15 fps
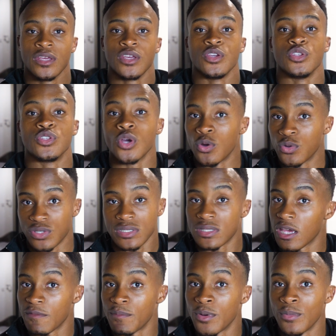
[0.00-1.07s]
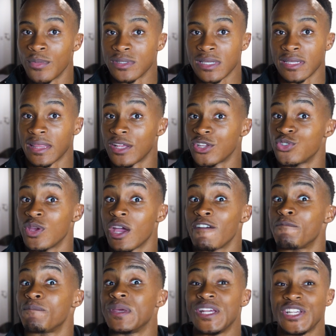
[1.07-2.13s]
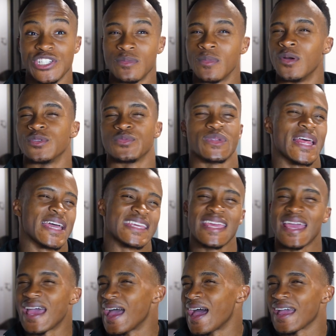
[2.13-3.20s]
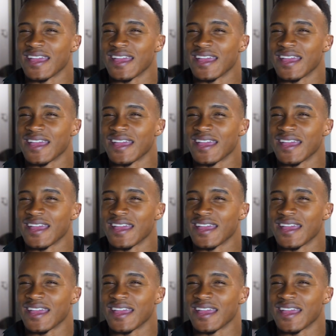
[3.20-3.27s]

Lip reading: you don't just have moments like that. You have peachy moments, be like, yeah,